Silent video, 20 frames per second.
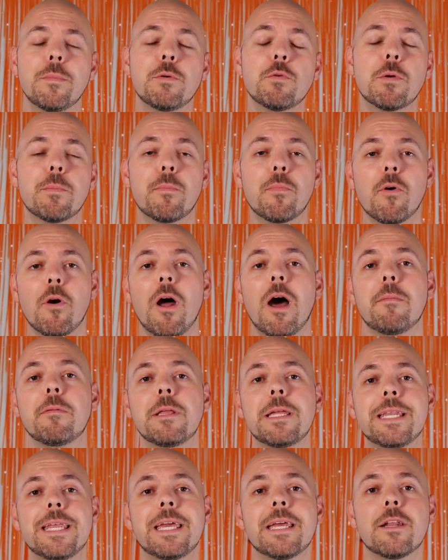you would
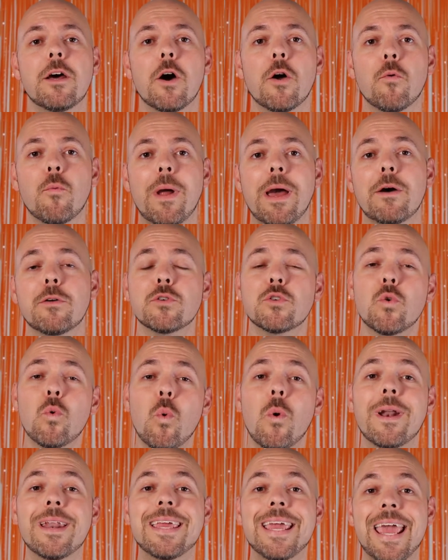probably need around
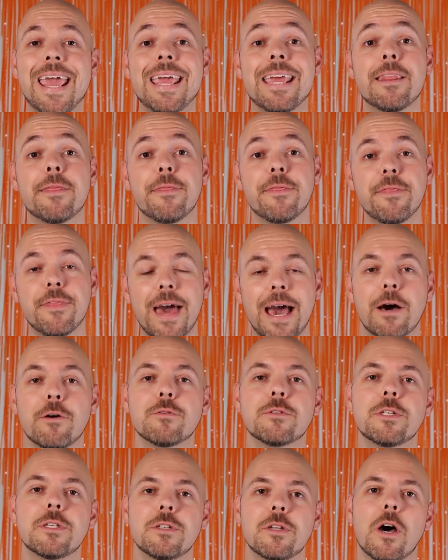
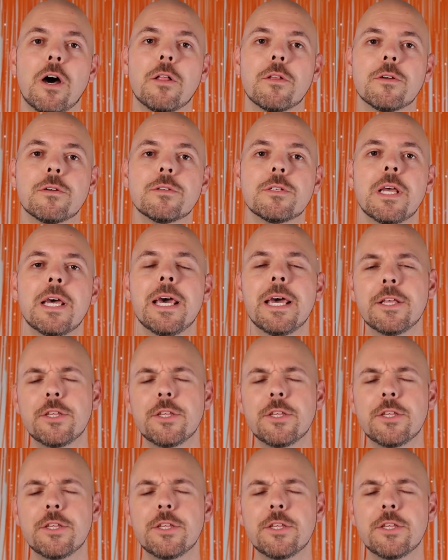$28,000